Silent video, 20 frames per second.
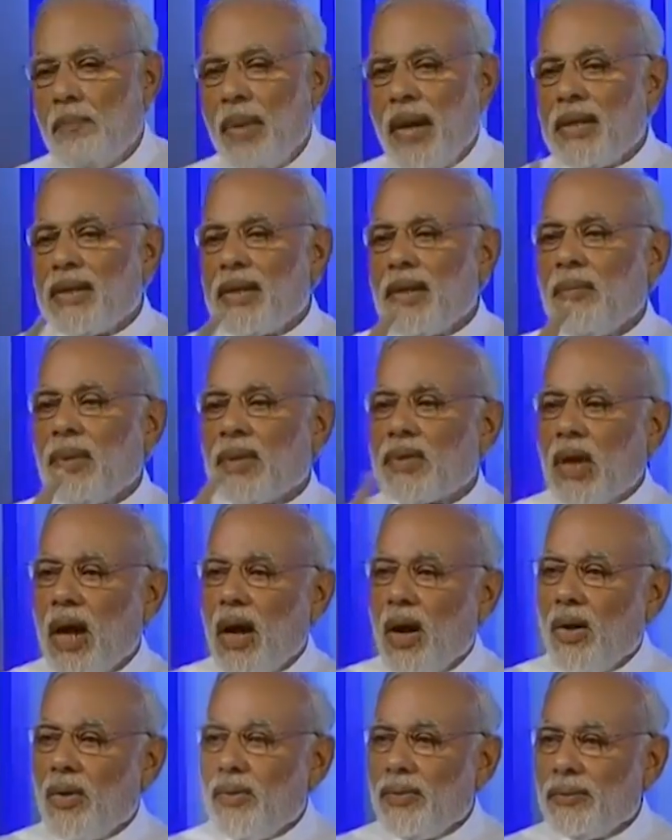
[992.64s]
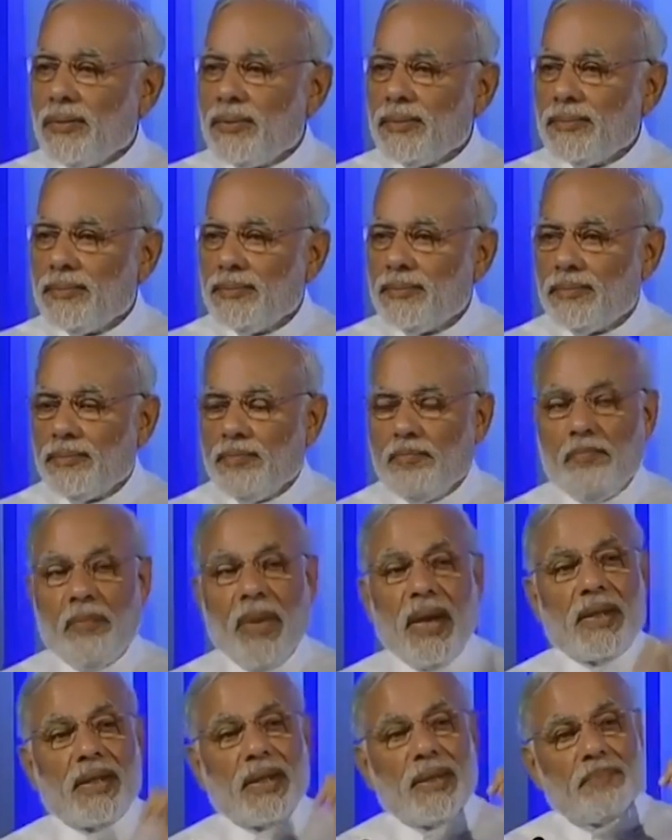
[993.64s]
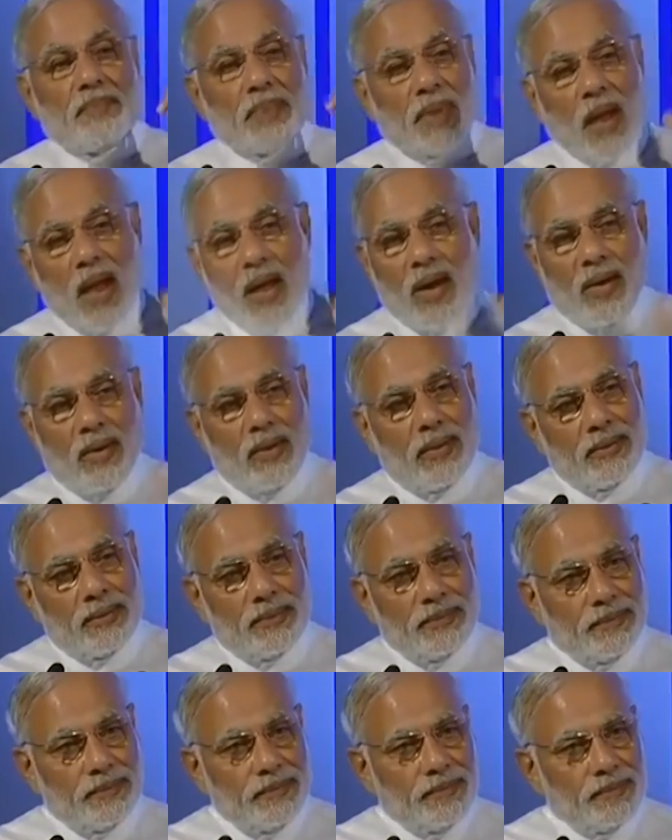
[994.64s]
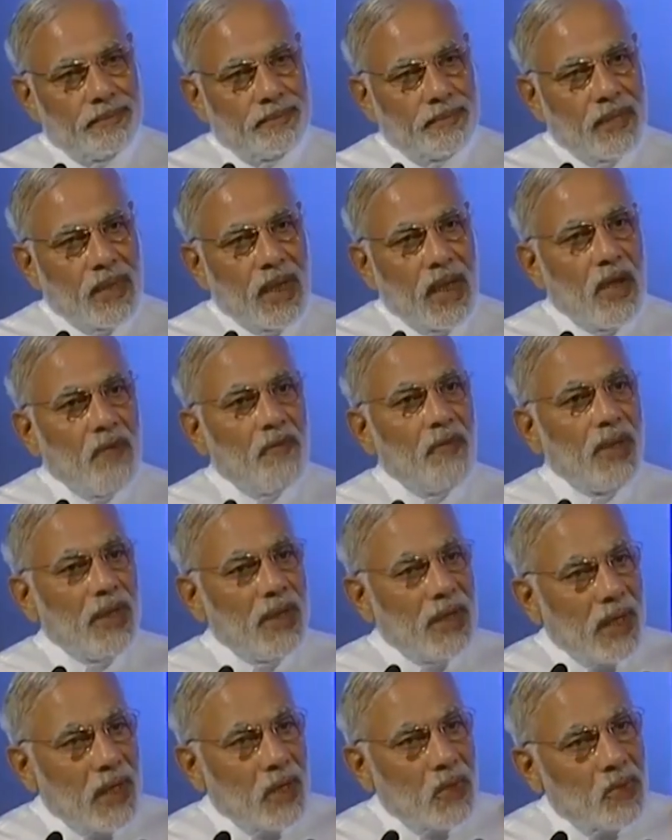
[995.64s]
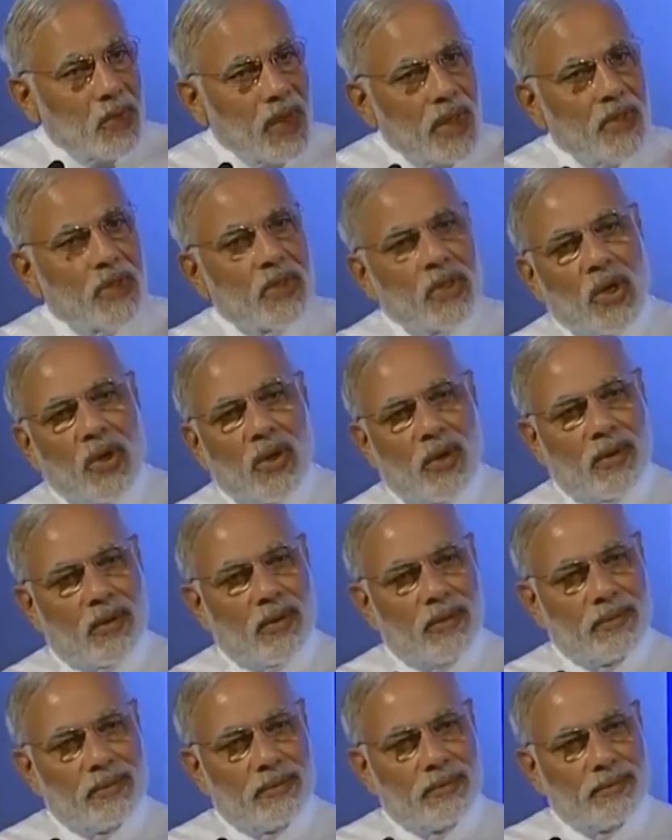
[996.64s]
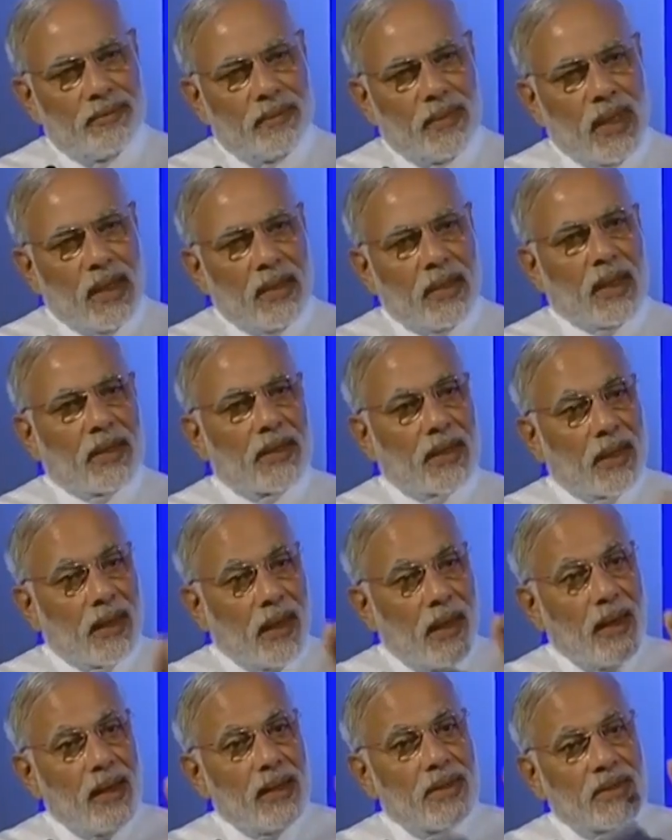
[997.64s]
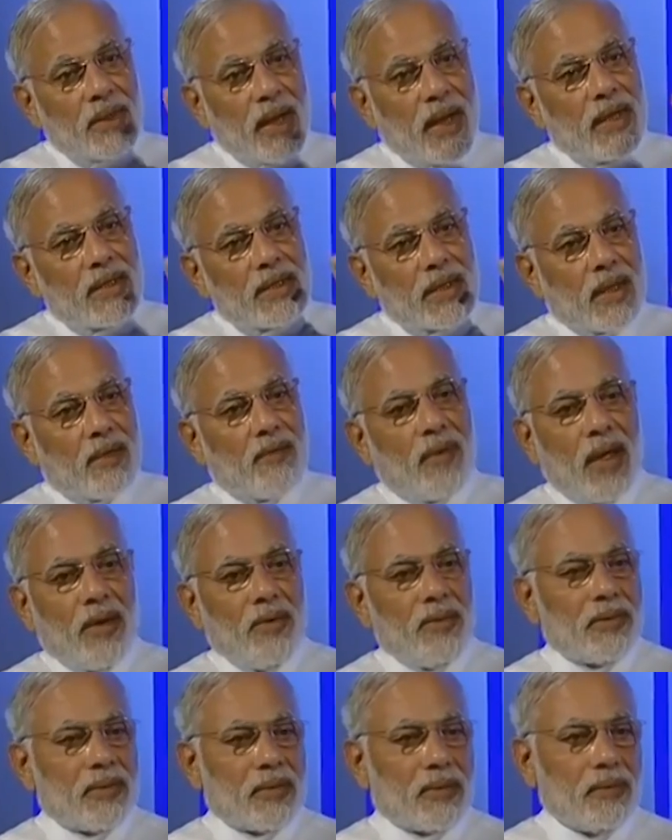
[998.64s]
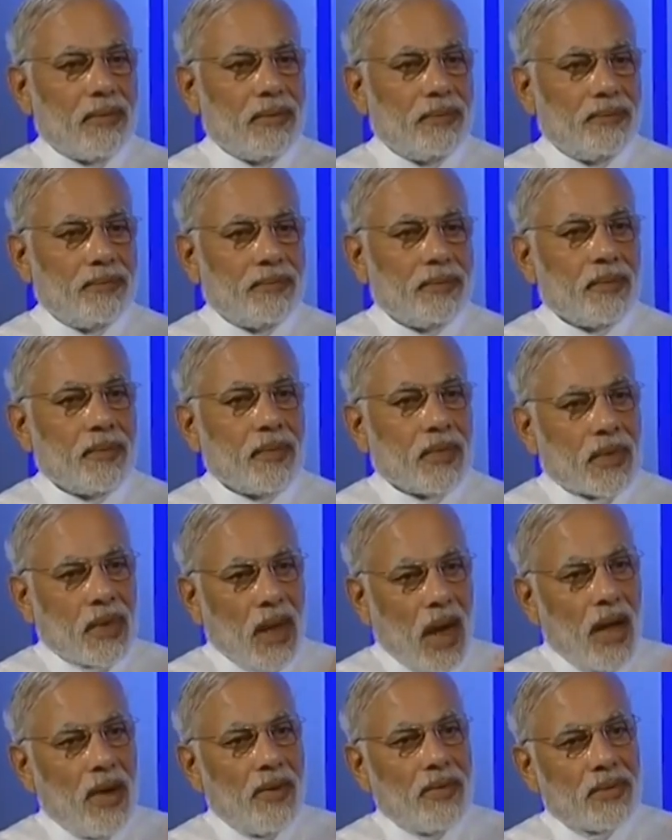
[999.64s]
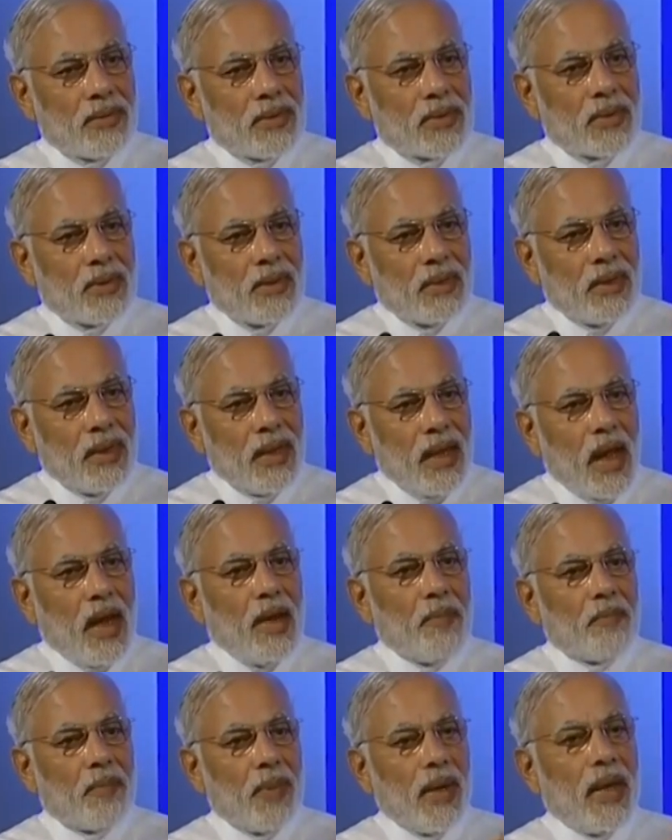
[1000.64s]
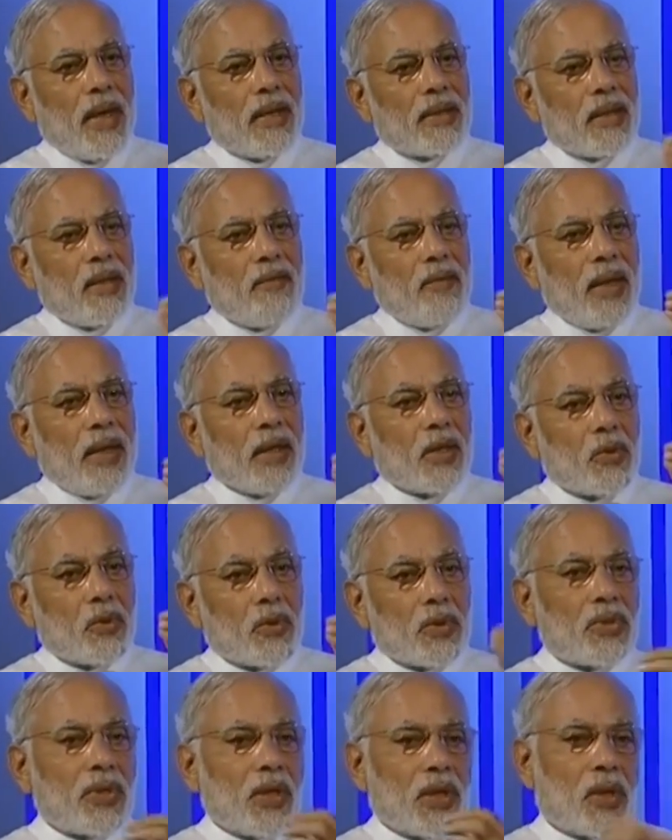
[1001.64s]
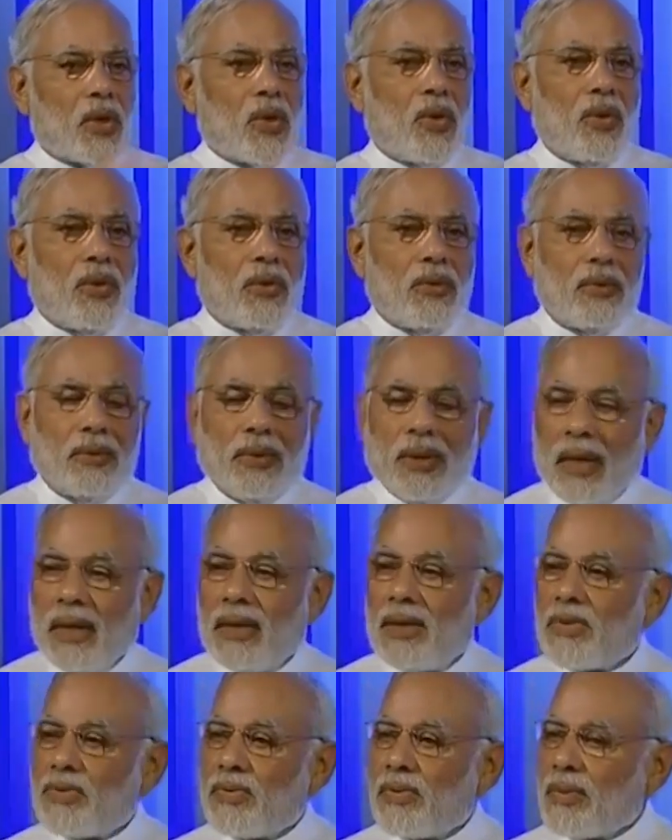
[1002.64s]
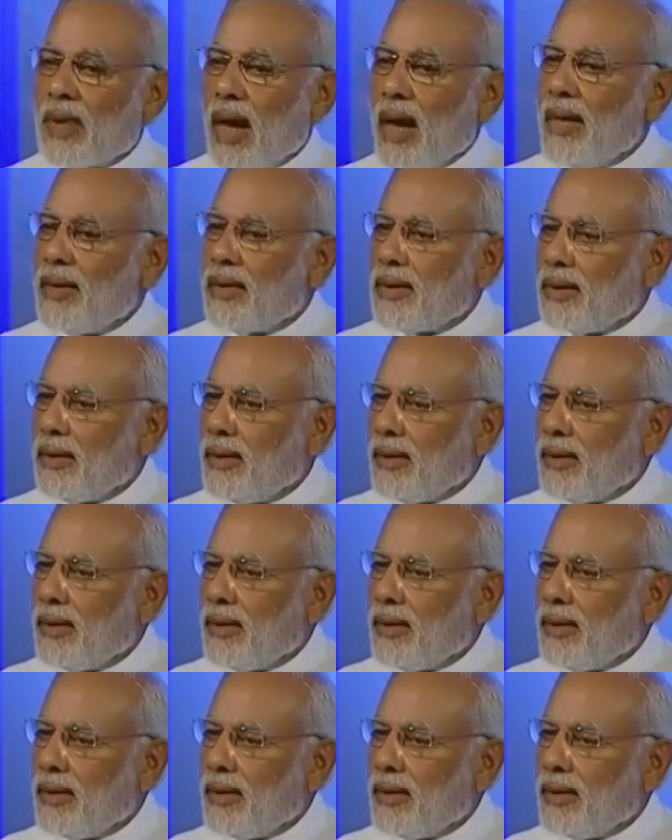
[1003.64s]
Beti Bachao, Beti Padhao. We need to ensure that the girl child survives, thrives, and plays a very crucial role in the society.